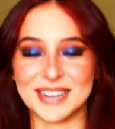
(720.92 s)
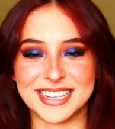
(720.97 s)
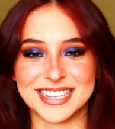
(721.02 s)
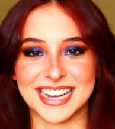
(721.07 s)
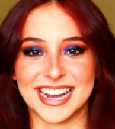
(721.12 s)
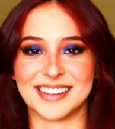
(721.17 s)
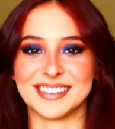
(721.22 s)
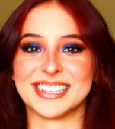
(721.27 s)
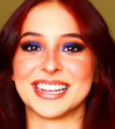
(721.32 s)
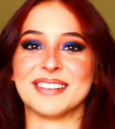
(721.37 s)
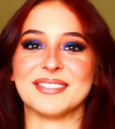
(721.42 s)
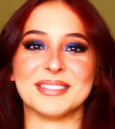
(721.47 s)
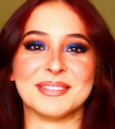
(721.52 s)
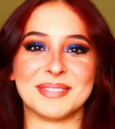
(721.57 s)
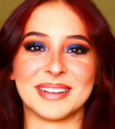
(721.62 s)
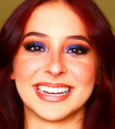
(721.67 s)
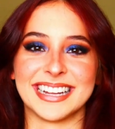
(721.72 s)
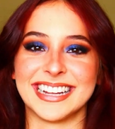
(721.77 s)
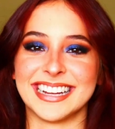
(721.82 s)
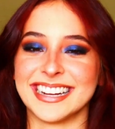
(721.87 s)
reach out to
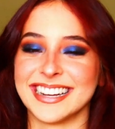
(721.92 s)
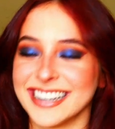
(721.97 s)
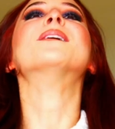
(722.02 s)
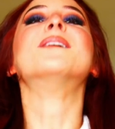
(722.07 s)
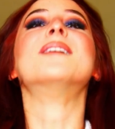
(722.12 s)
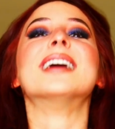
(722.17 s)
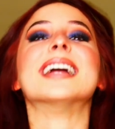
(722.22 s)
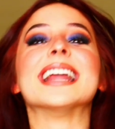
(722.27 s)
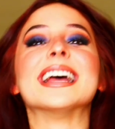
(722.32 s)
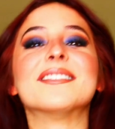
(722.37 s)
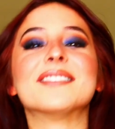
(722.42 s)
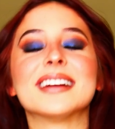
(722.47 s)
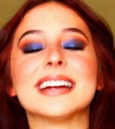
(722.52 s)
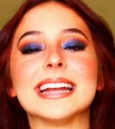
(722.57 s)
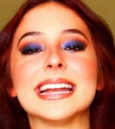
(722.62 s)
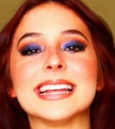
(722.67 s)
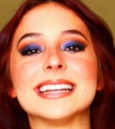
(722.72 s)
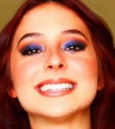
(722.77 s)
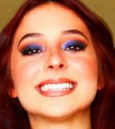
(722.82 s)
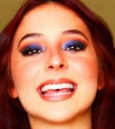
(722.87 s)
everybody here. Whatever
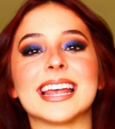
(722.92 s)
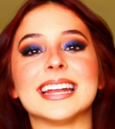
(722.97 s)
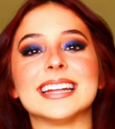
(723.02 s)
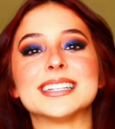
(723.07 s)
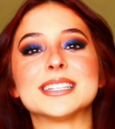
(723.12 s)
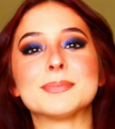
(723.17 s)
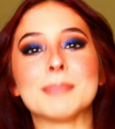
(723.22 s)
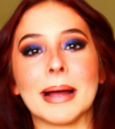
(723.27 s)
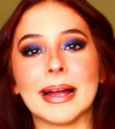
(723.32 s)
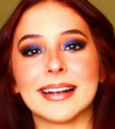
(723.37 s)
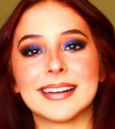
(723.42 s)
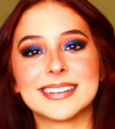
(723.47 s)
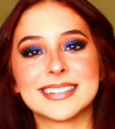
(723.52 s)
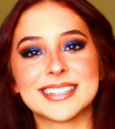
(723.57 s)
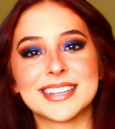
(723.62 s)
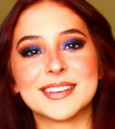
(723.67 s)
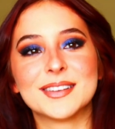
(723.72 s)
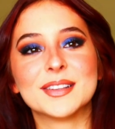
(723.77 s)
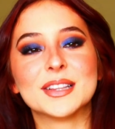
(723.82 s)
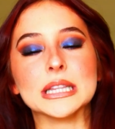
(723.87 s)
it is that
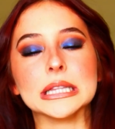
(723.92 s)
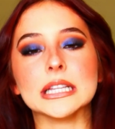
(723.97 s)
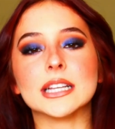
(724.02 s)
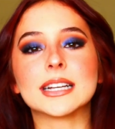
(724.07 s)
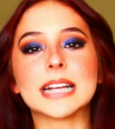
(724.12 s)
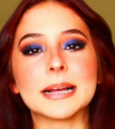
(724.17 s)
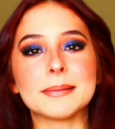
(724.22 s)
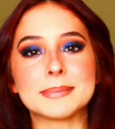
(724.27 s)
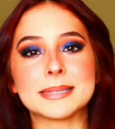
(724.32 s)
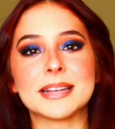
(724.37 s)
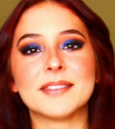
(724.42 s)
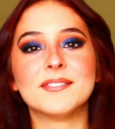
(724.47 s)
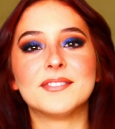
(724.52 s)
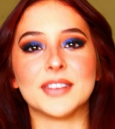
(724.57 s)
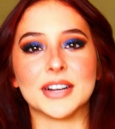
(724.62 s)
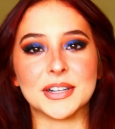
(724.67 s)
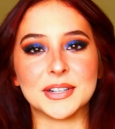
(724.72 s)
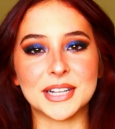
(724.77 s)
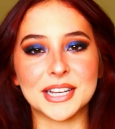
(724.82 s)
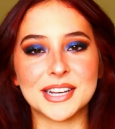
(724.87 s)
inspires you, look up some
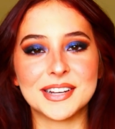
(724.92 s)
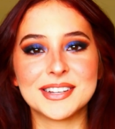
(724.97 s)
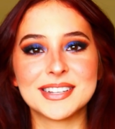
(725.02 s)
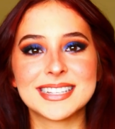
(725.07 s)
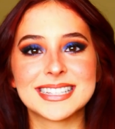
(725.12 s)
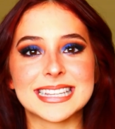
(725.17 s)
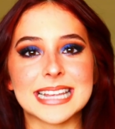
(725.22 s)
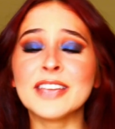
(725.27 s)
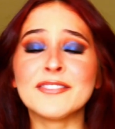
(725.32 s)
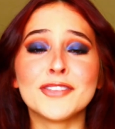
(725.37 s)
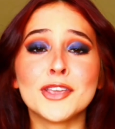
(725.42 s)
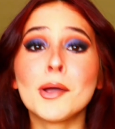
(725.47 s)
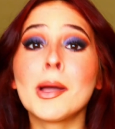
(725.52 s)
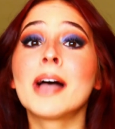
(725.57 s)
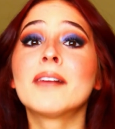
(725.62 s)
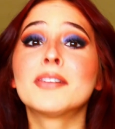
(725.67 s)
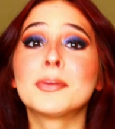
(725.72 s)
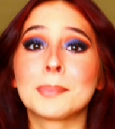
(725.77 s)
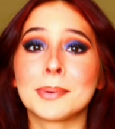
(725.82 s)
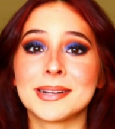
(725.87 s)
photos. If you
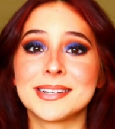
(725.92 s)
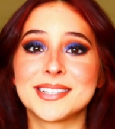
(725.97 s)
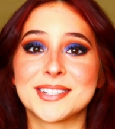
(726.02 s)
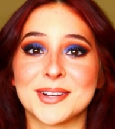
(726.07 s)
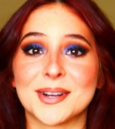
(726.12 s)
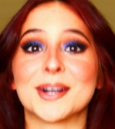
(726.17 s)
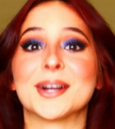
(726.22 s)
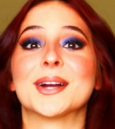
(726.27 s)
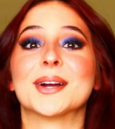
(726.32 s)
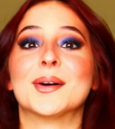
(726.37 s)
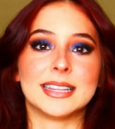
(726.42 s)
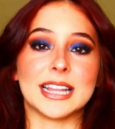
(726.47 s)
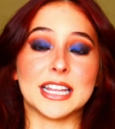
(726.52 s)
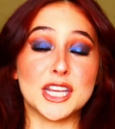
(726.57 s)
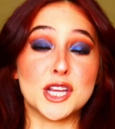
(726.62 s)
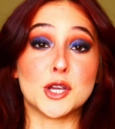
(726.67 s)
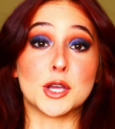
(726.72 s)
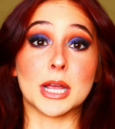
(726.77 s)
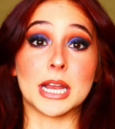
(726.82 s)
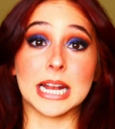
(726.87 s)
have a printer,
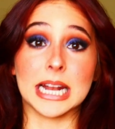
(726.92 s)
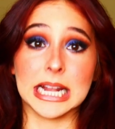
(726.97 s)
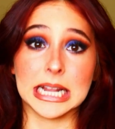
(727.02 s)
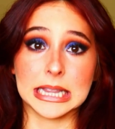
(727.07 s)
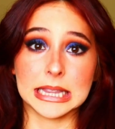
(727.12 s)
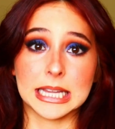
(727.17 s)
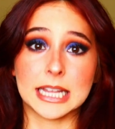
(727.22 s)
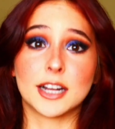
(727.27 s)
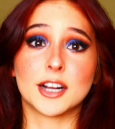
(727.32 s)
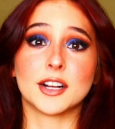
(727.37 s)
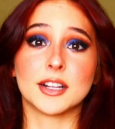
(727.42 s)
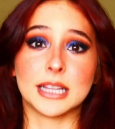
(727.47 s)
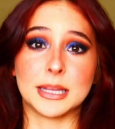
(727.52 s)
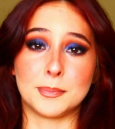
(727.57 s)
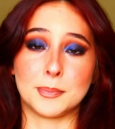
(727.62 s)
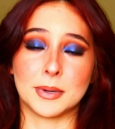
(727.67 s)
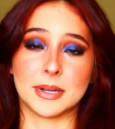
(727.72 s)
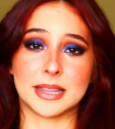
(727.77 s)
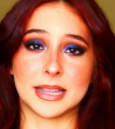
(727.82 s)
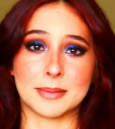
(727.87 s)
then you can literally
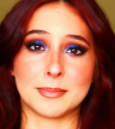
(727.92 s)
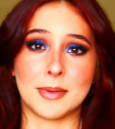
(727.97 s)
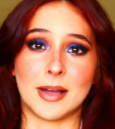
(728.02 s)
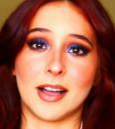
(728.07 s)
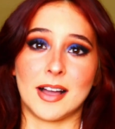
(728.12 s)
print them